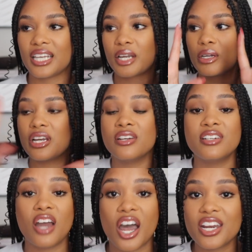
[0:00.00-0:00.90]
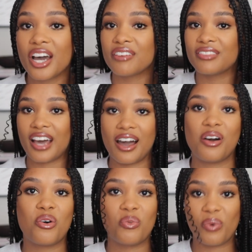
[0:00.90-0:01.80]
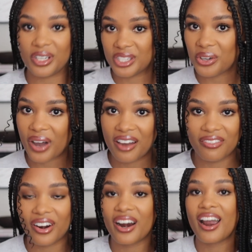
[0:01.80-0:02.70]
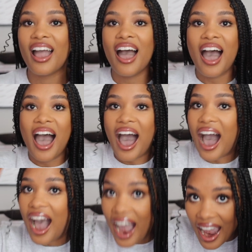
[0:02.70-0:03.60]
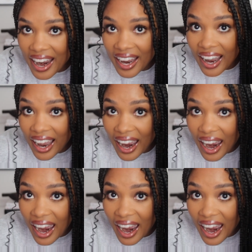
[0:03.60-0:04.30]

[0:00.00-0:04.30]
Like none of that whatsoever. I